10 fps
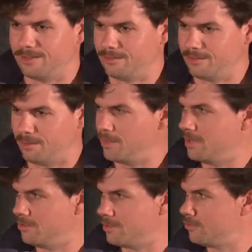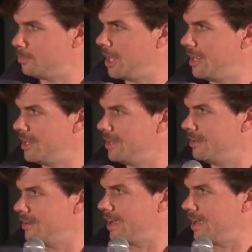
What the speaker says: somebody's explaining